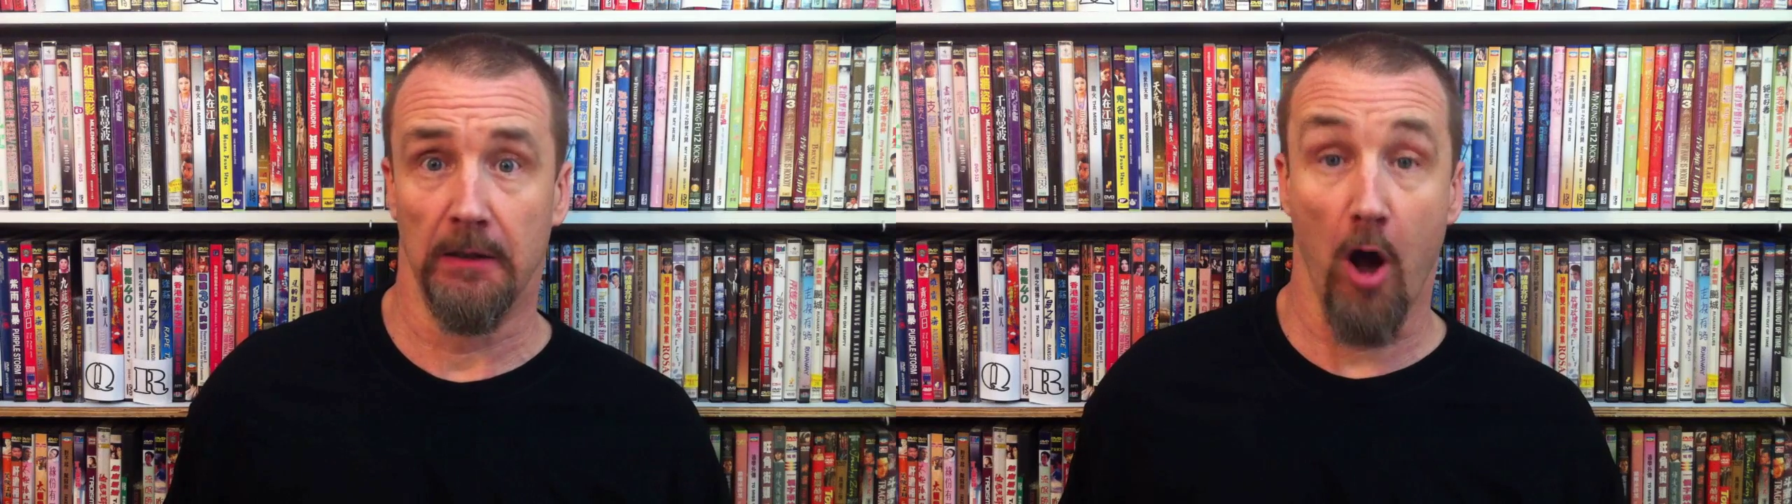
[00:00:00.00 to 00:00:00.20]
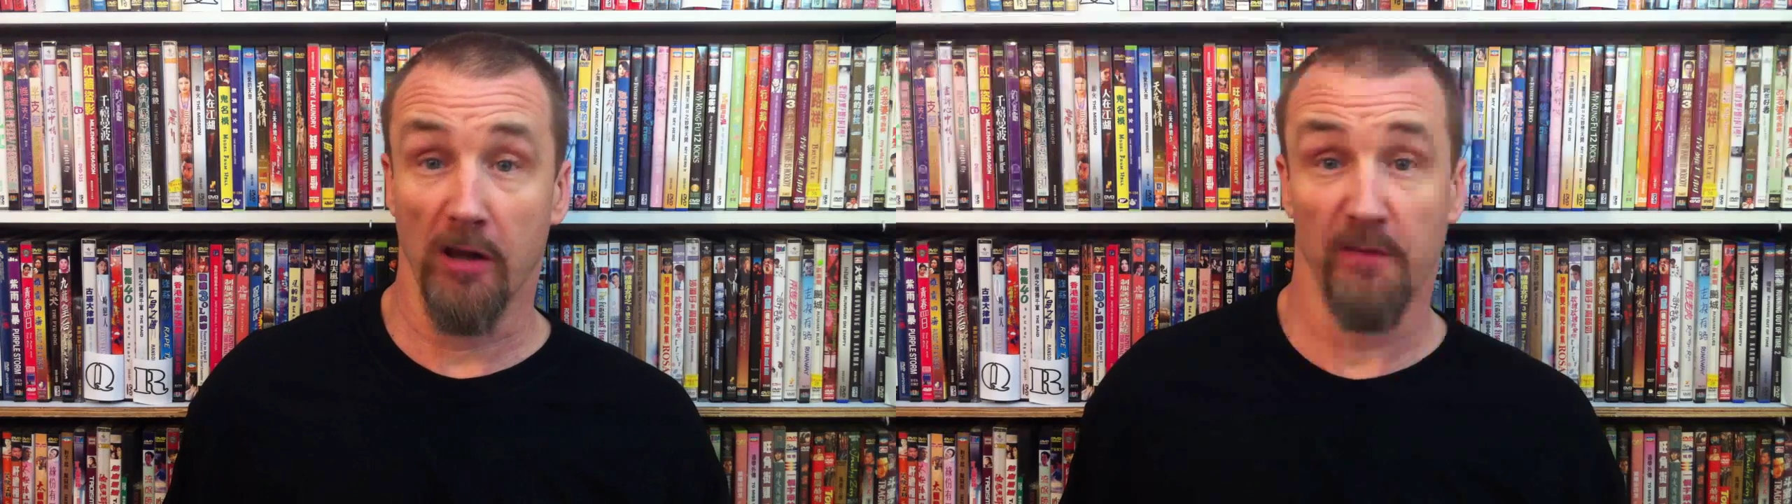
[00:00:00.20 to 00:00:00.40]

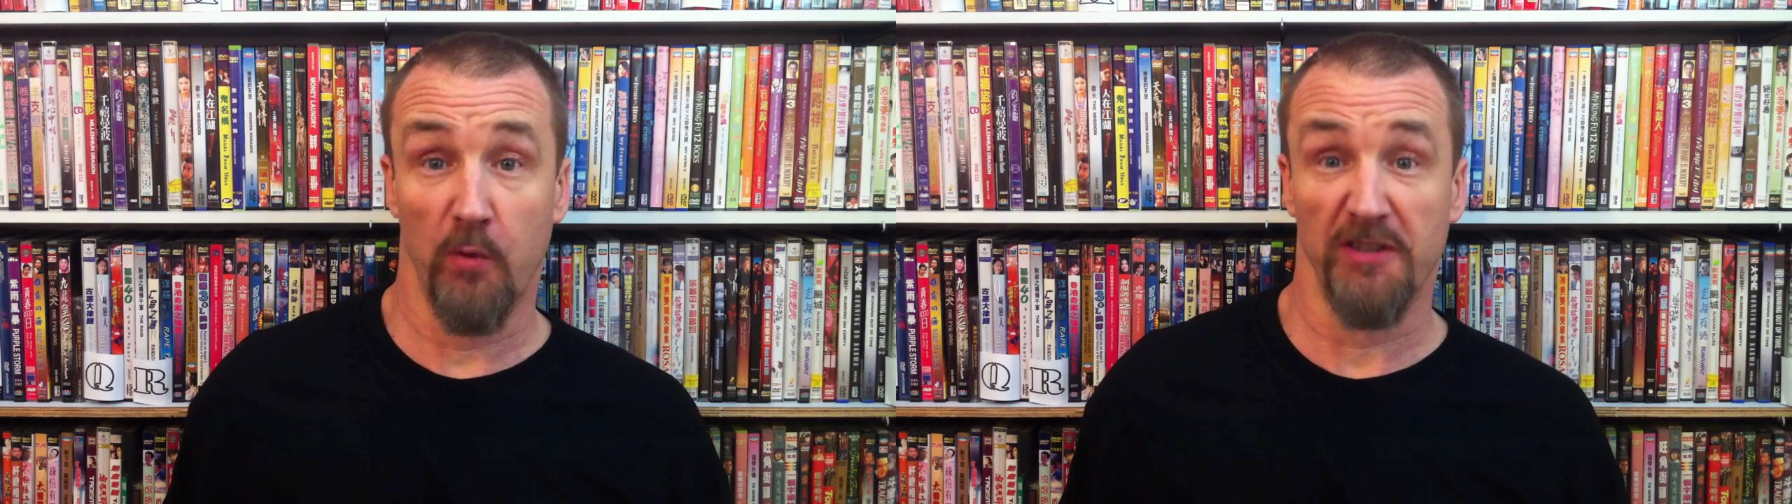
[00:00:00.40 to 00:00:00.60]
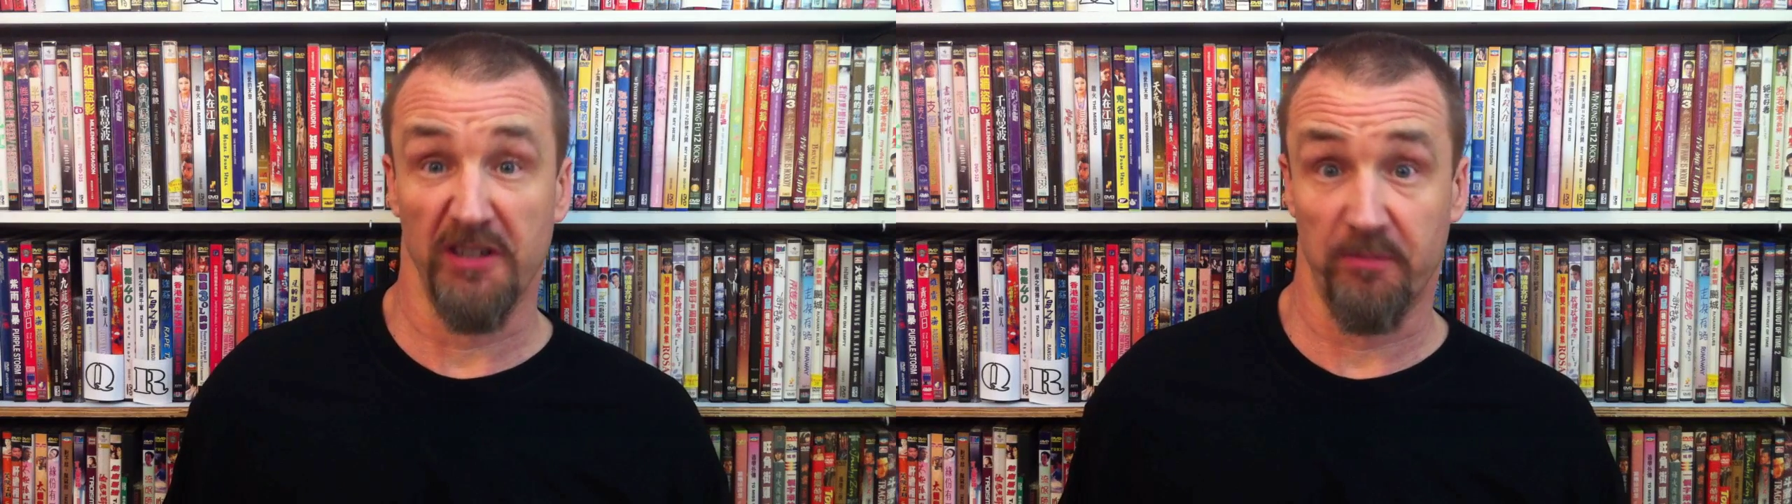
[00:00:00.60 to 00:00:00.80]
all of
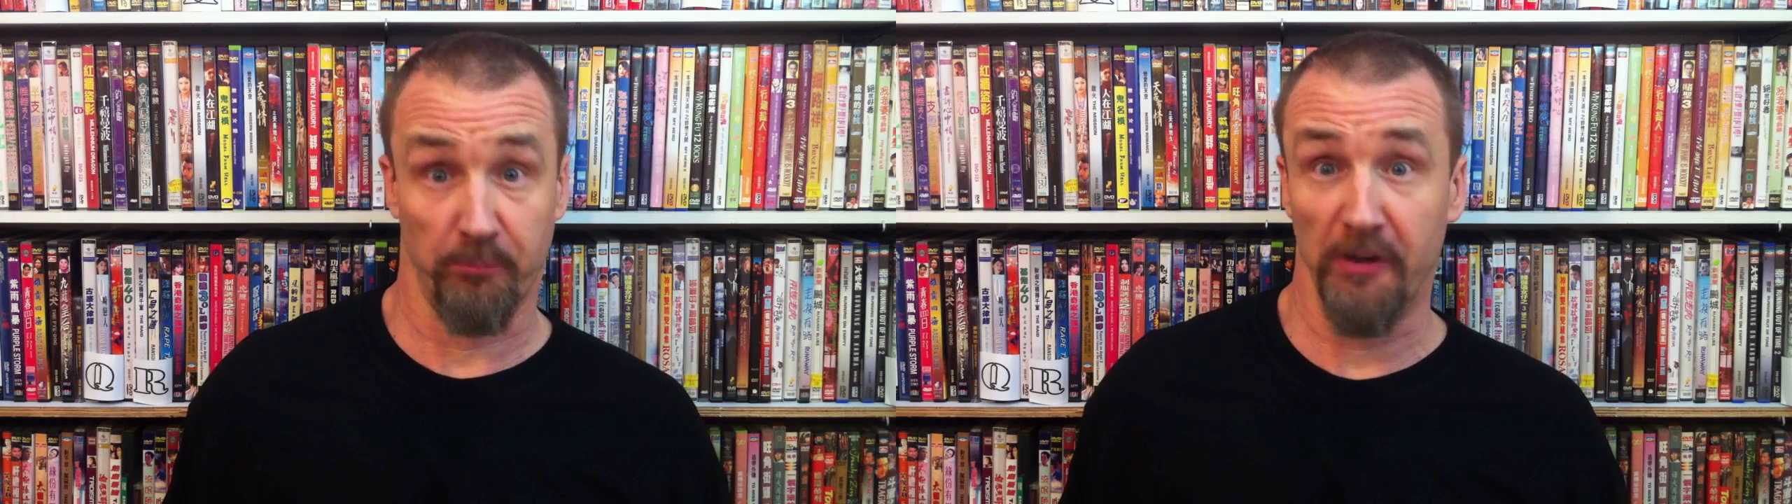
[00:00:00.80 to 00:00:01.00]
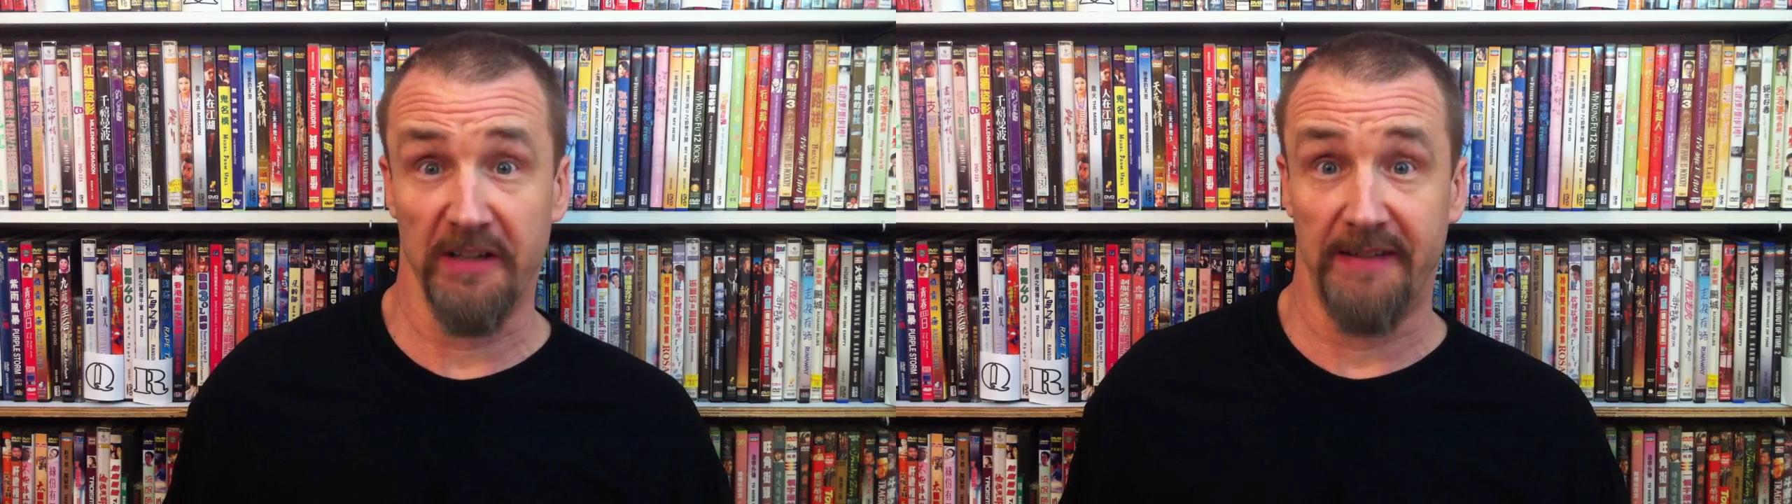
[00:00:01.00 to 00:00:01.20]
which is
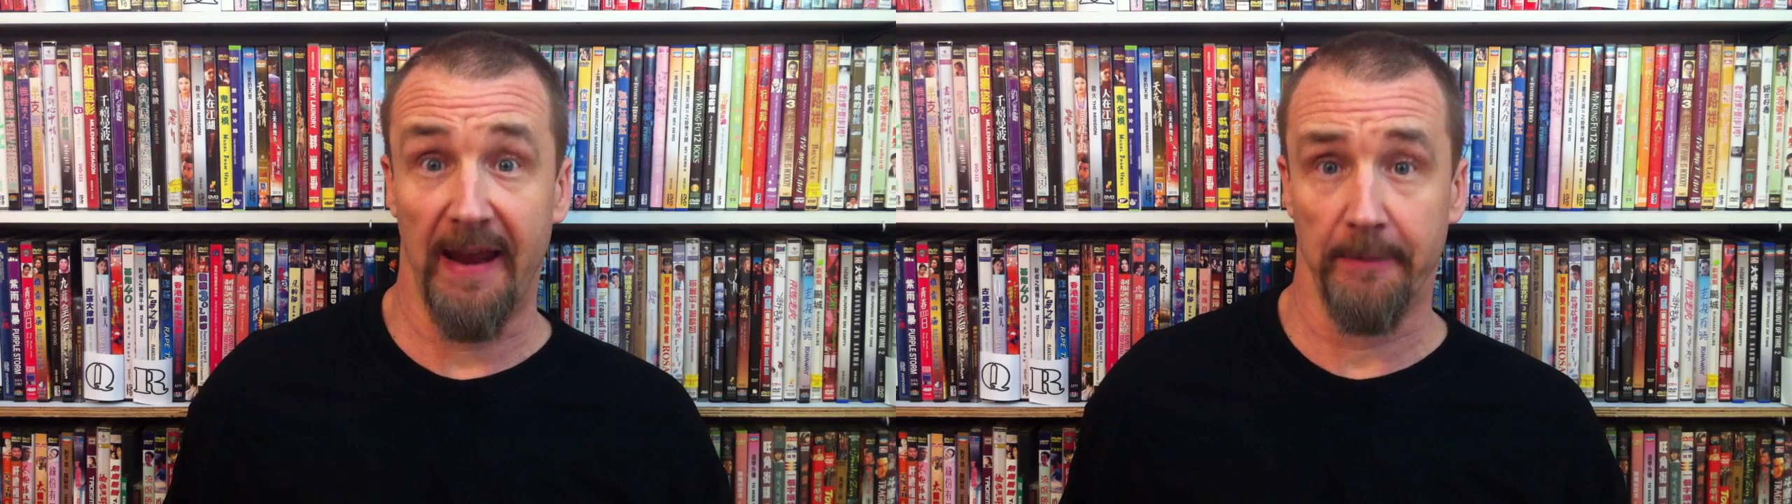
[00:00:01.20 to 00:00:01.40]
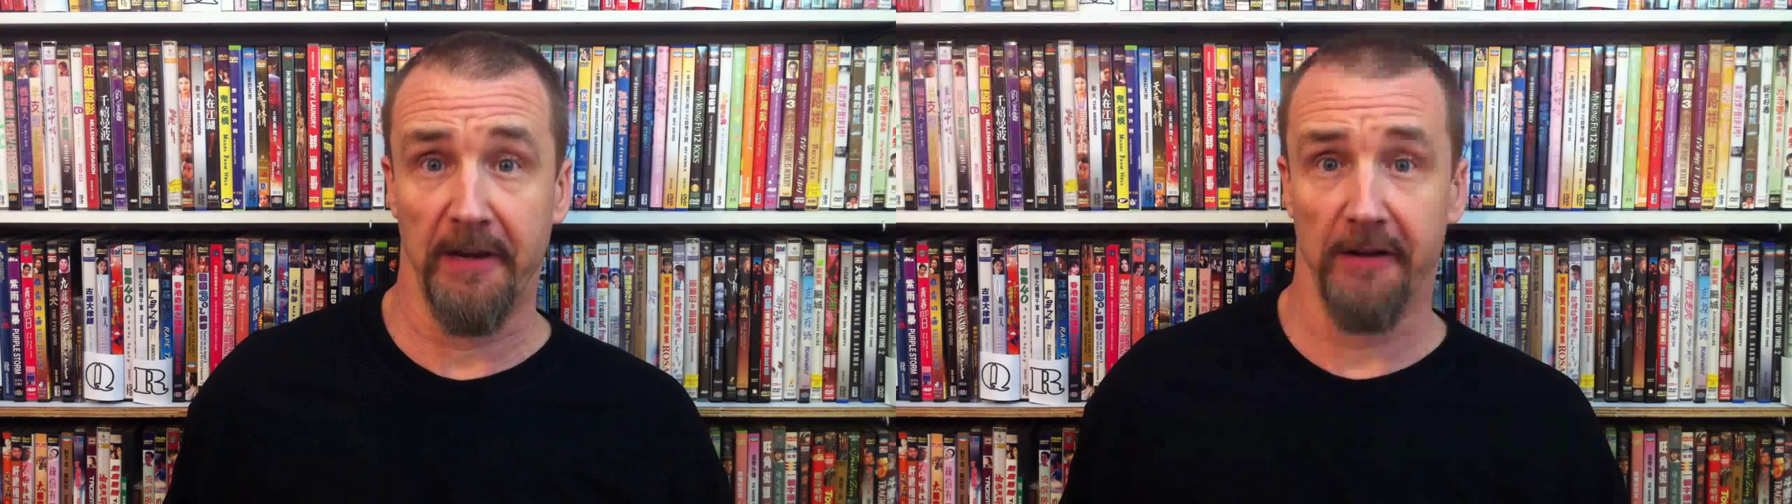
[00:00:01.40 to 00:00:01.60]
pretty
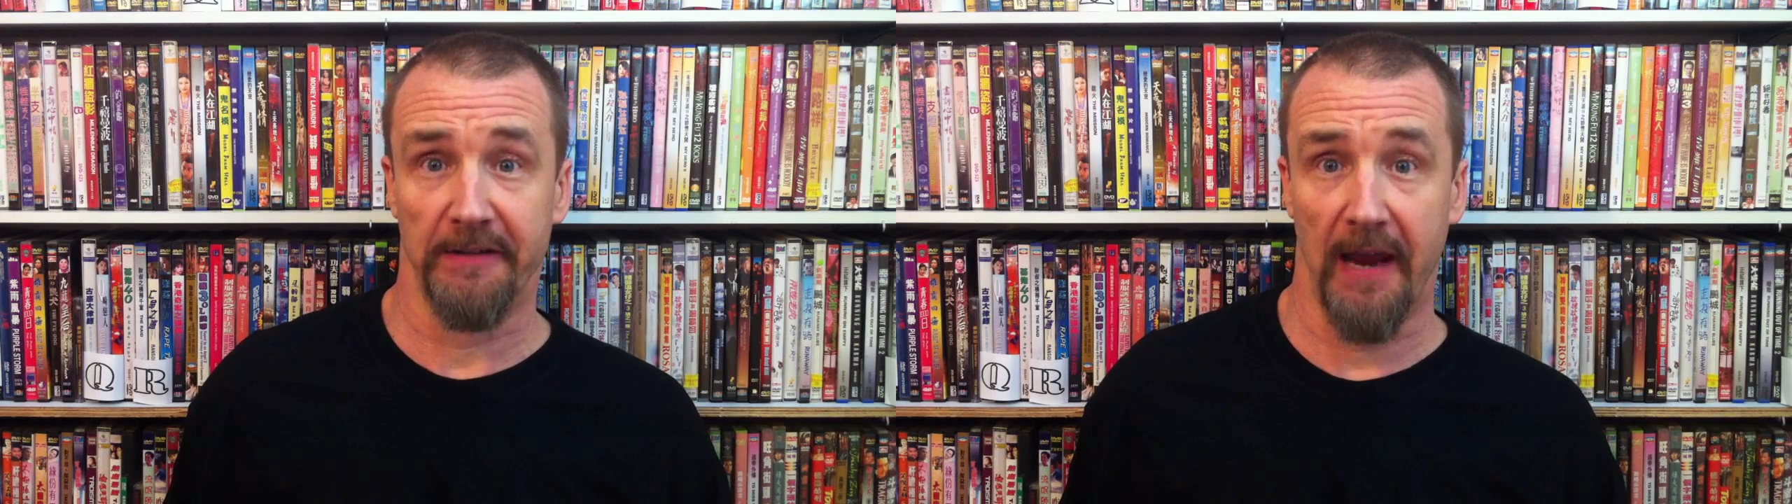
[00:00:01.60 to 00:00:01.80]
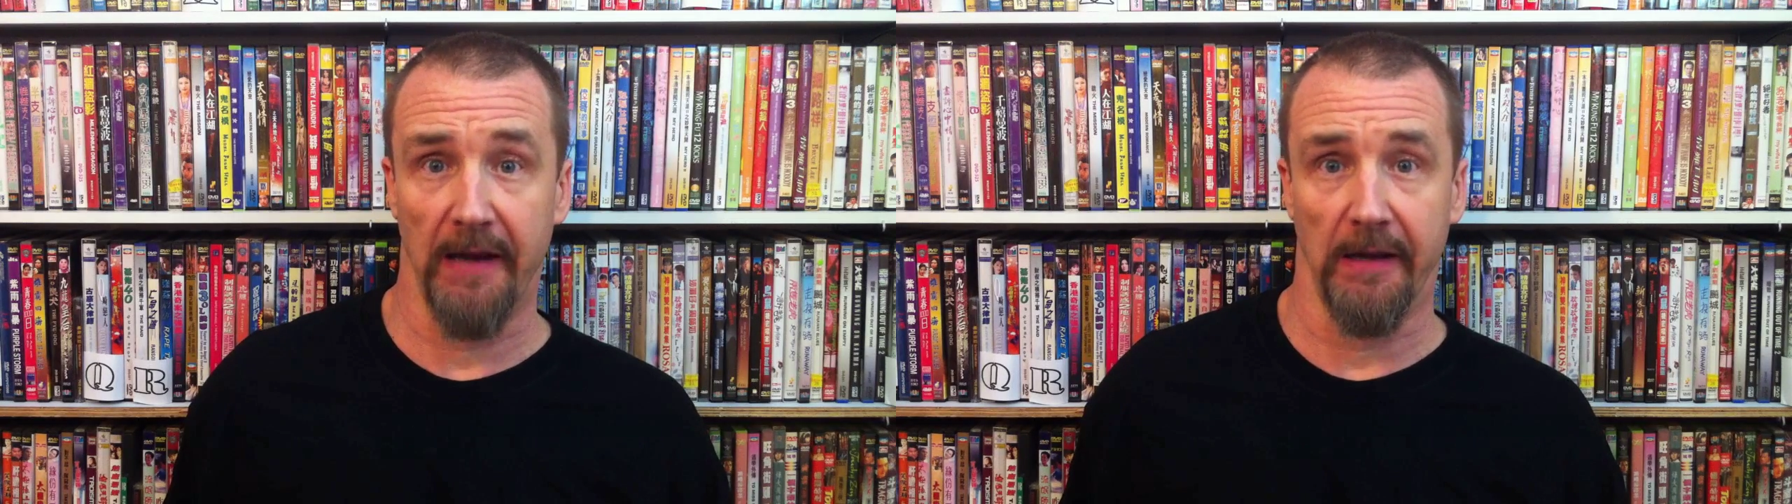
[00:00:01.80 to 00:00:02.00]
damned
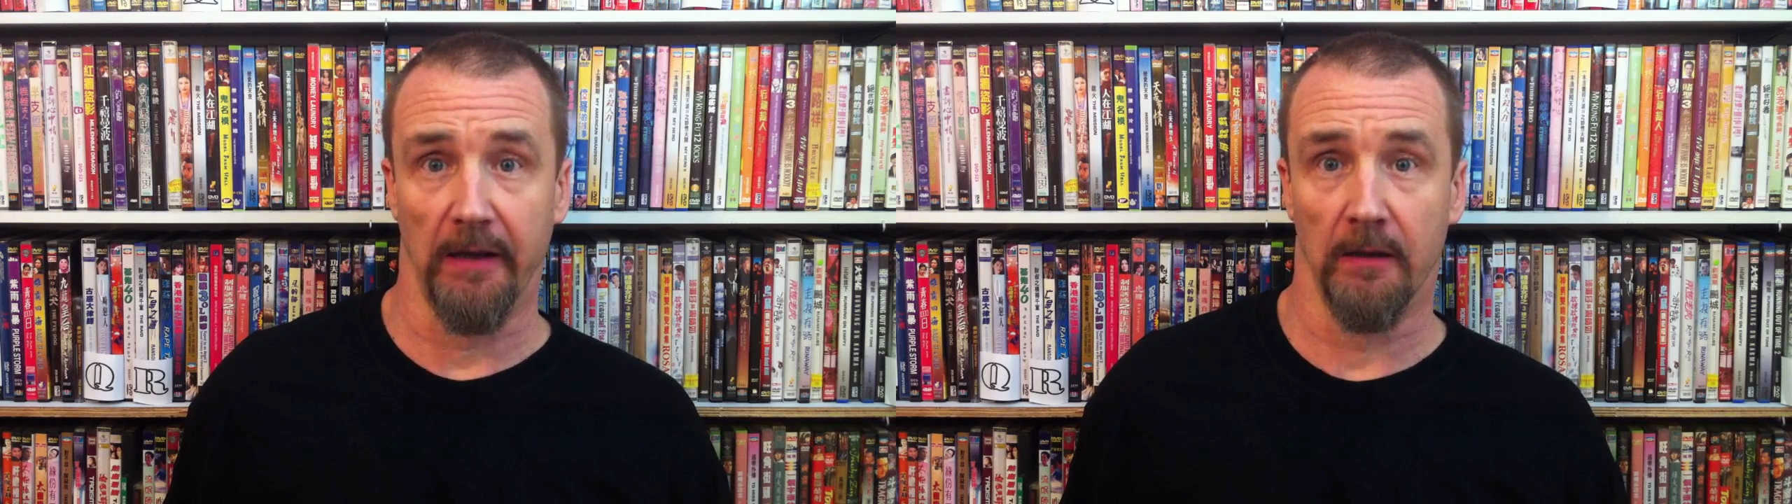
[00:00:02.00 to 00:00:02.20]
entertaining.